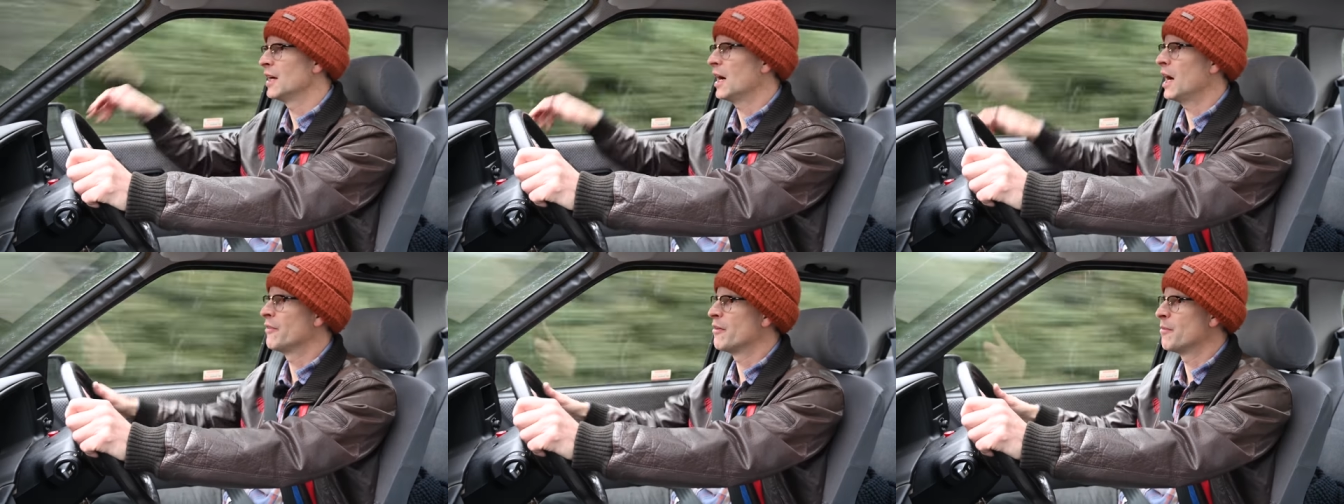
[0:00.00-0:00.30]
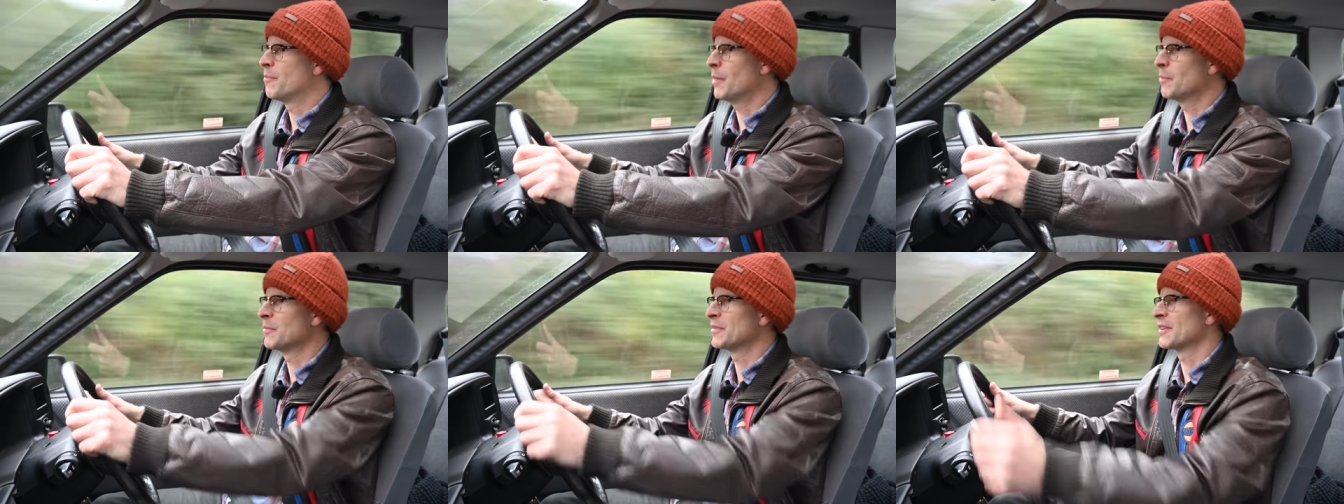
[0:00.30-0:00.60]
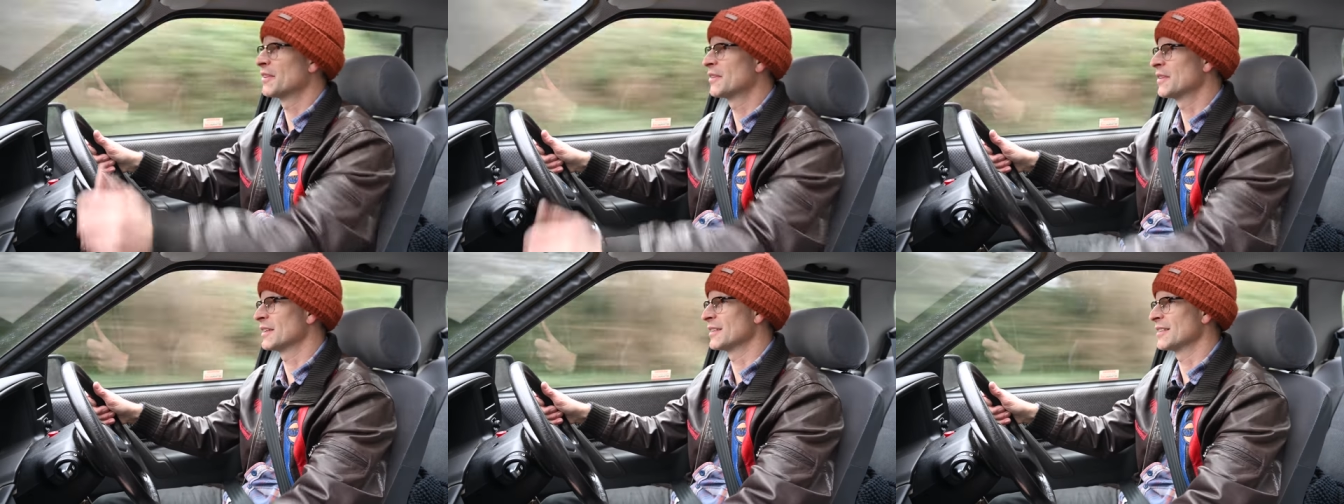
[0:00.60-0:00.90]
over
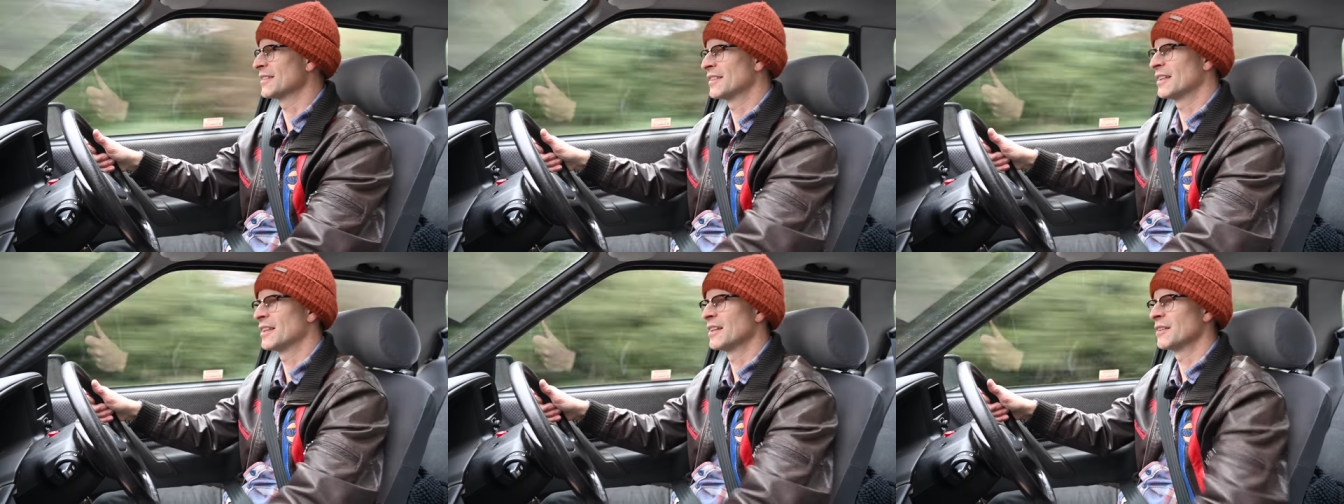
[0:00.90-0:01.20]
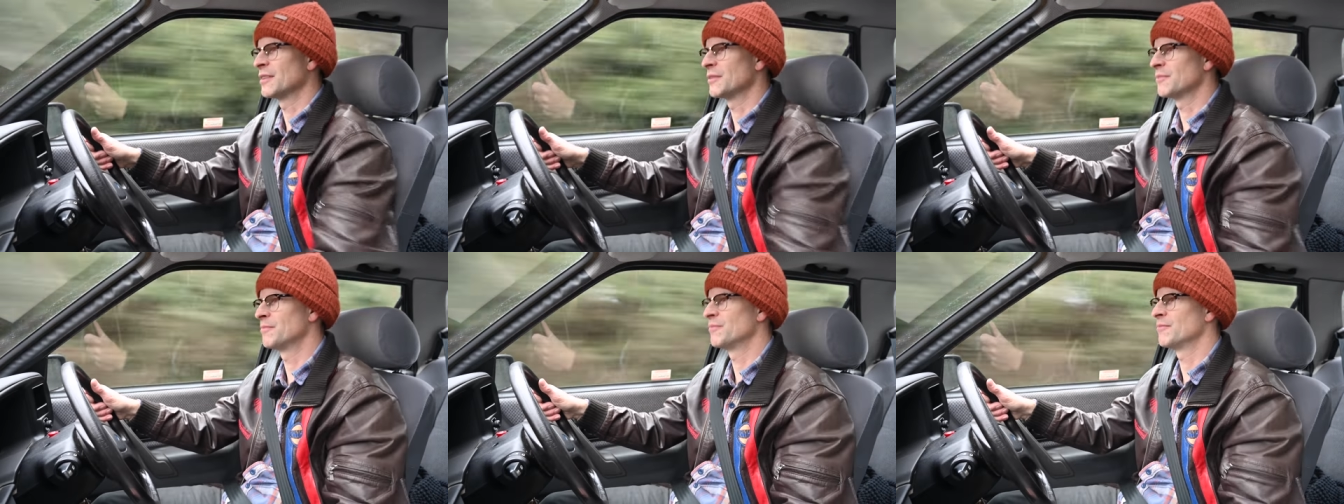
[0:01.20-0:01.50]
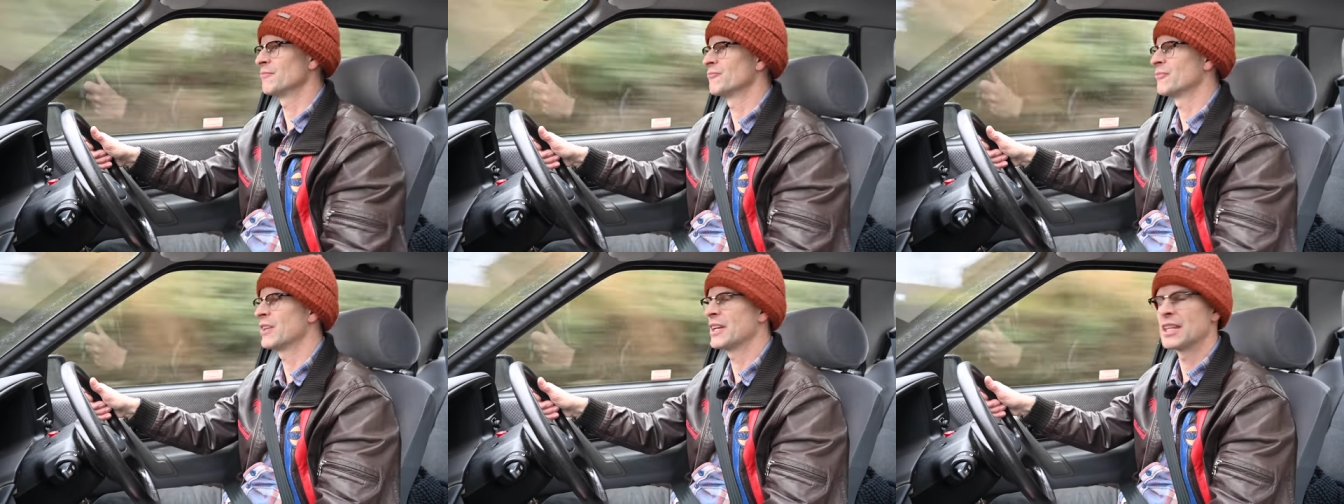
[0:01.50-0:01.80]
bumps and things than on
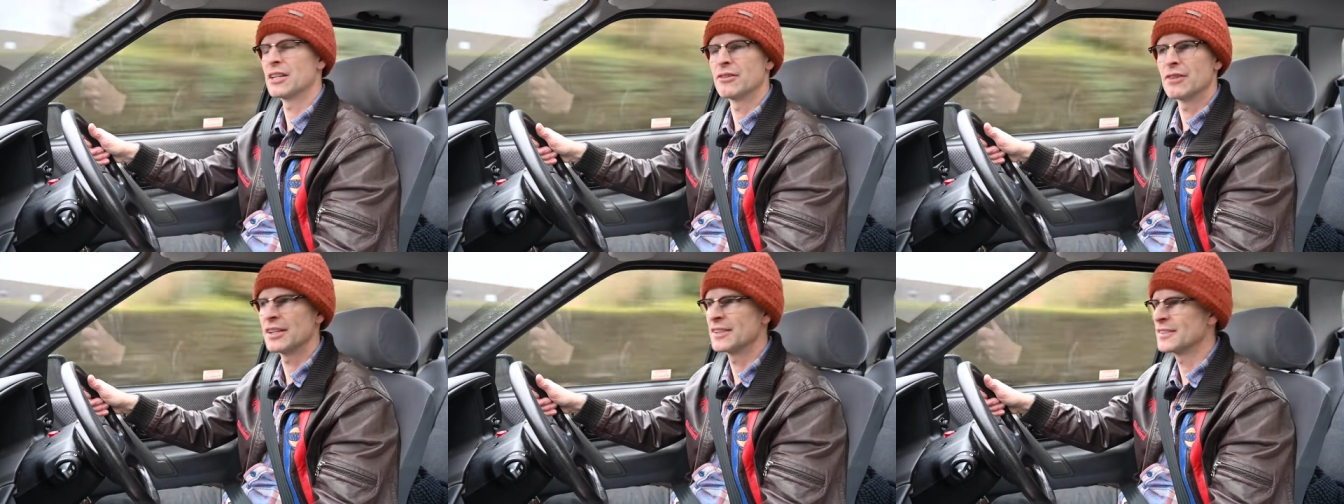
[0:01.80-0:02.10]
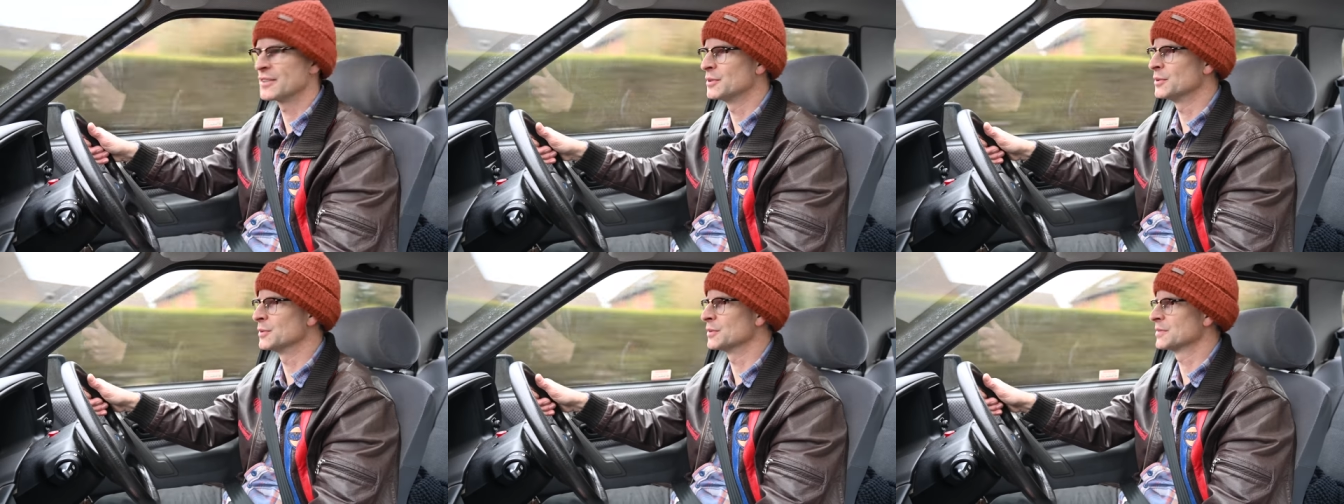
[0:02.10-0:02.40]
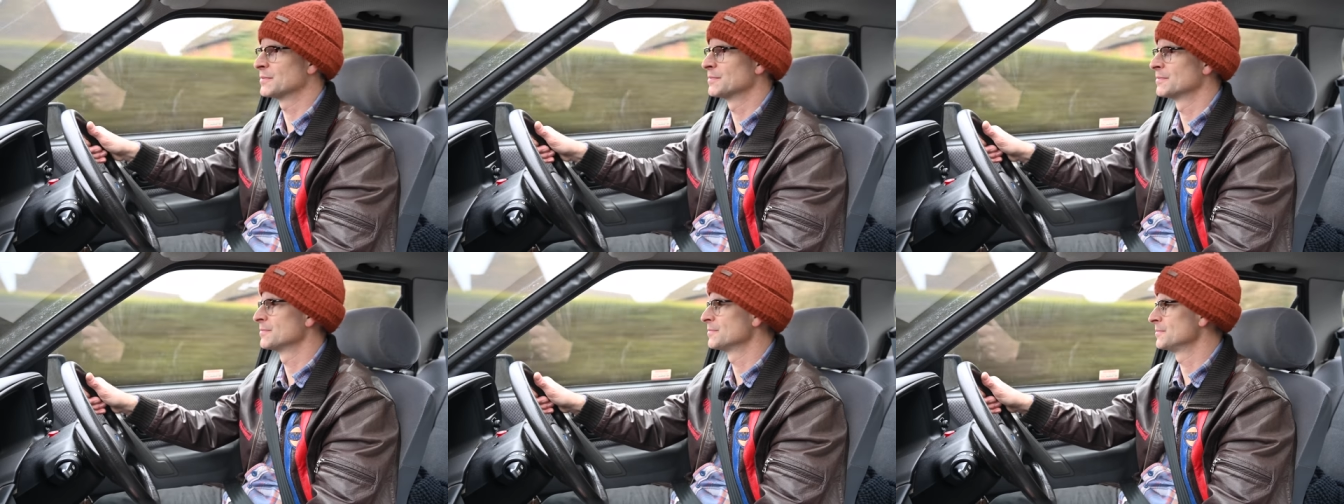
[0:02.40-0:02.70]
a regular Escort,
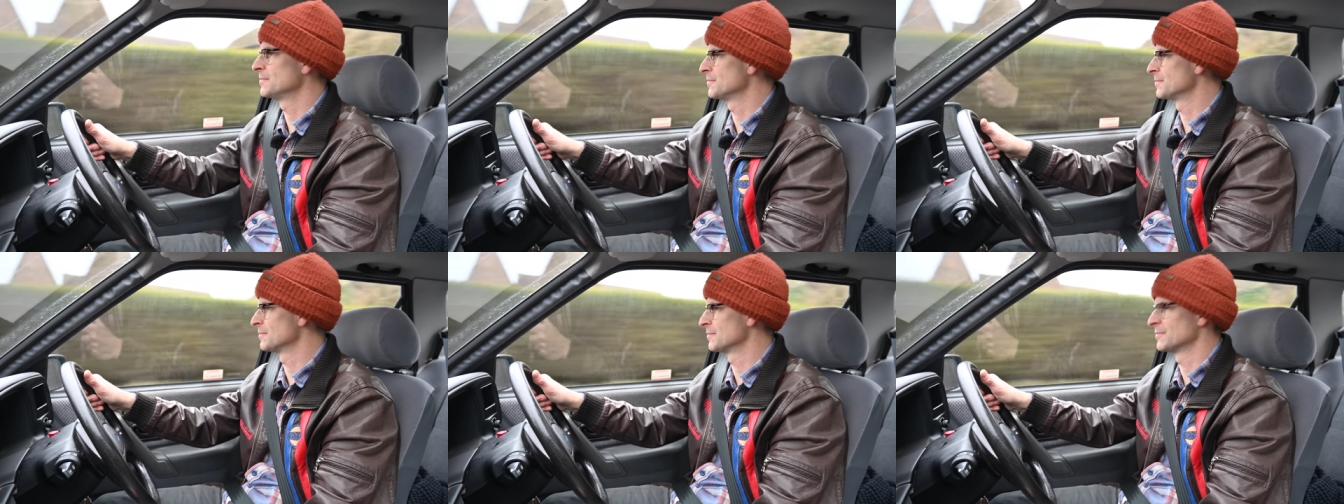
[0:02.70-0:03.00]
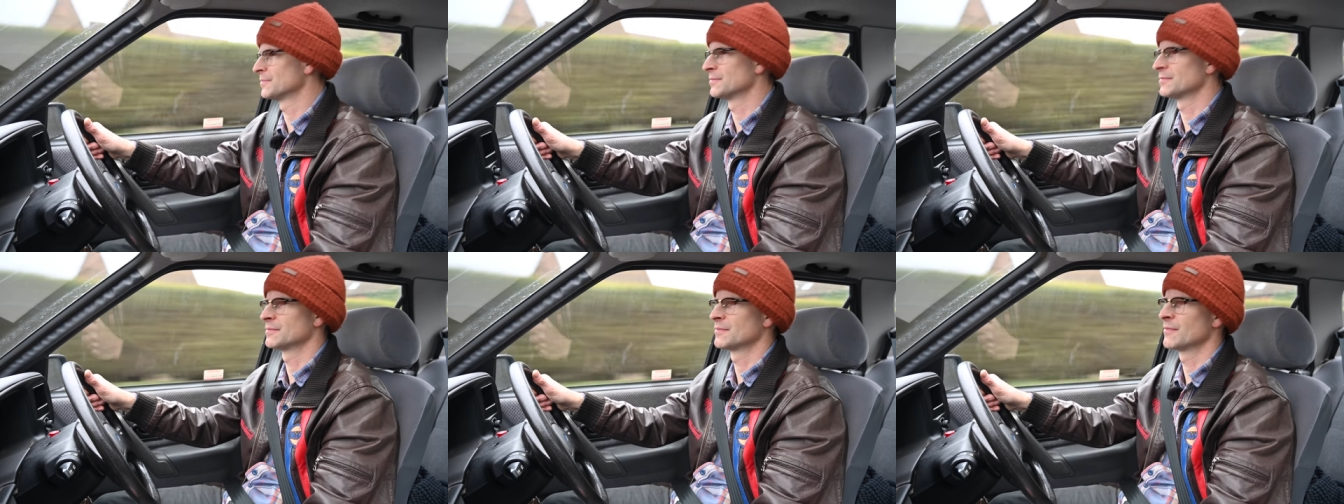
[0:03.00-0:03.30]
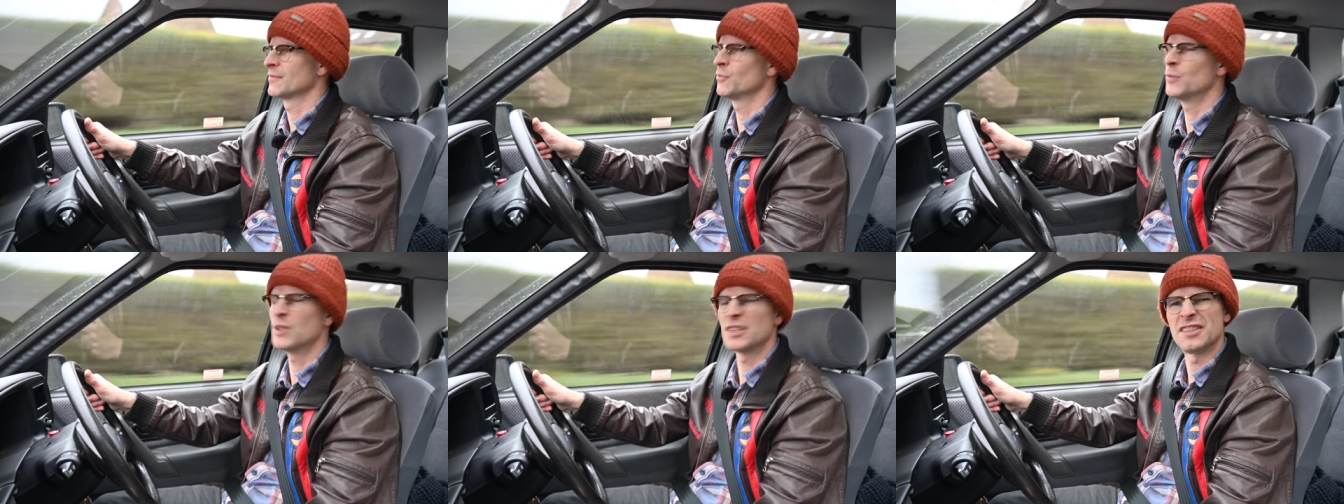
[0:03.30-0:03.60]

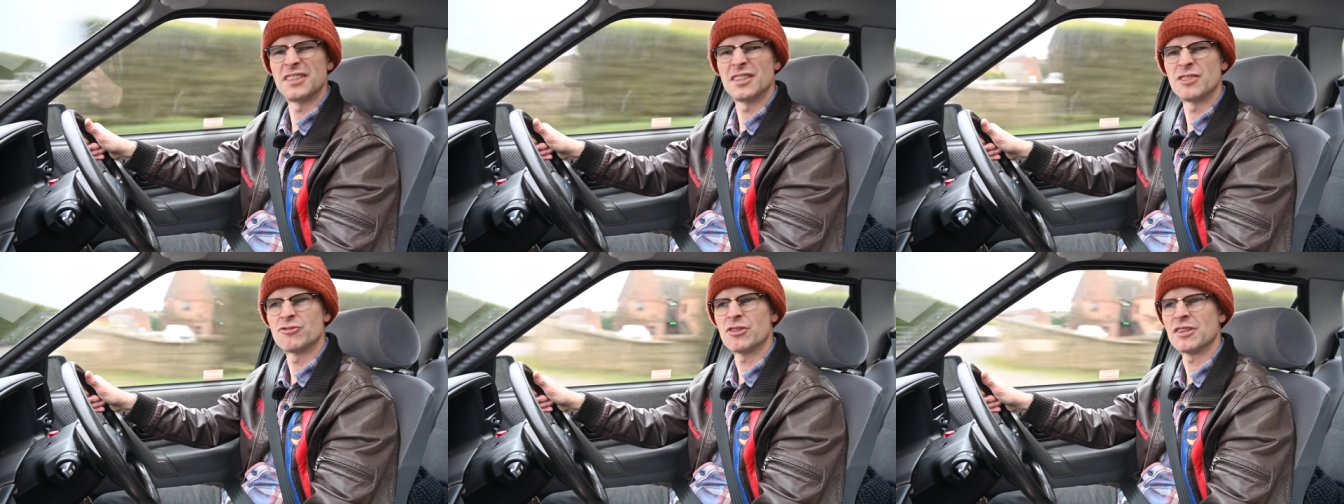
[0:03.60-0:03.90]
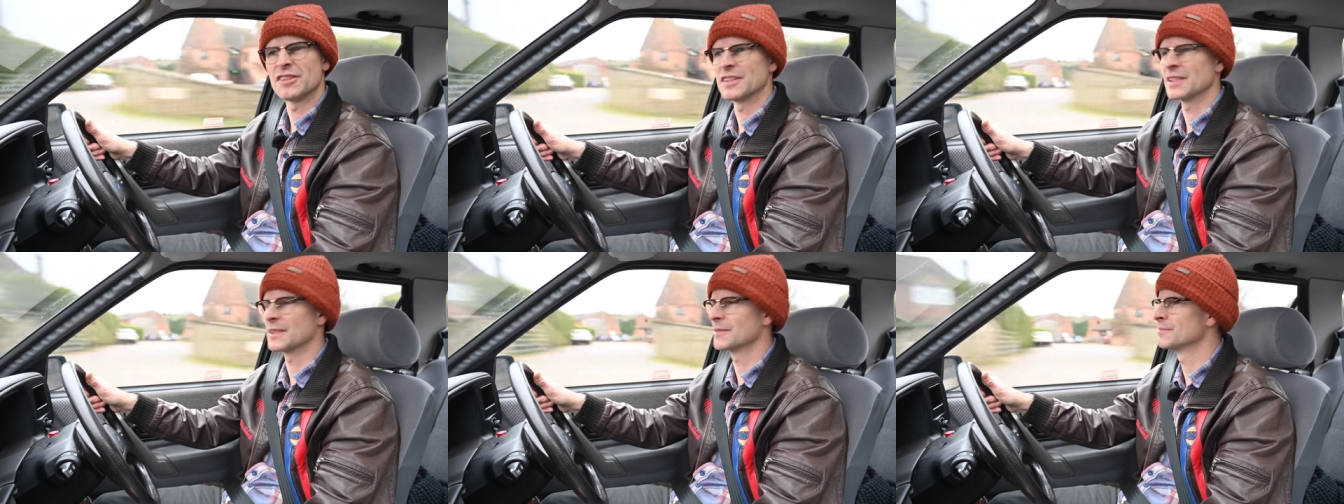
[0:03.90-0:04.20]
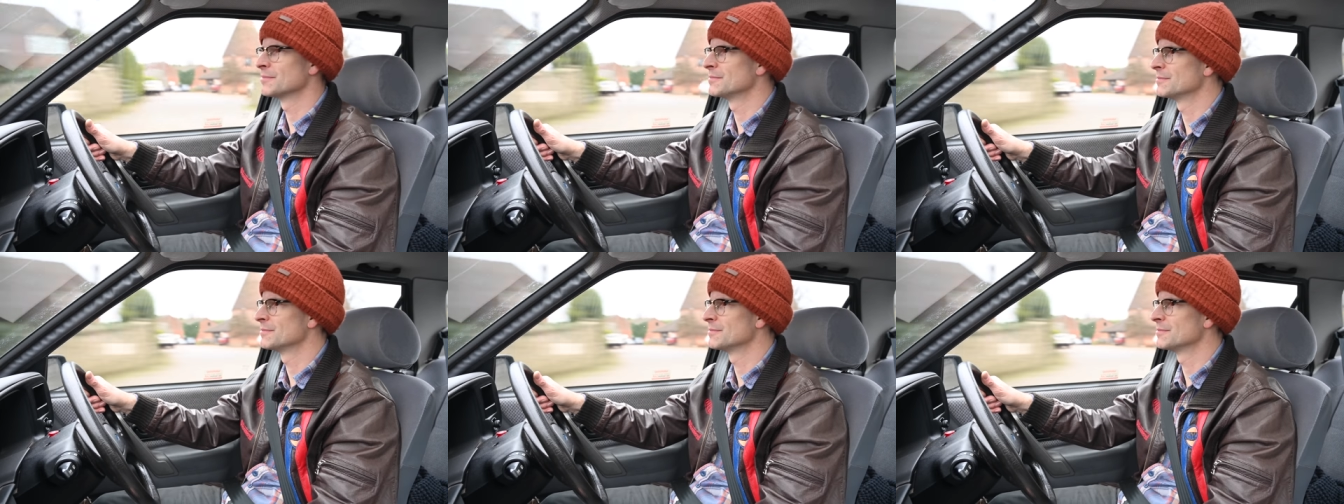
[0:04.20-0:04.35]
which is interesting.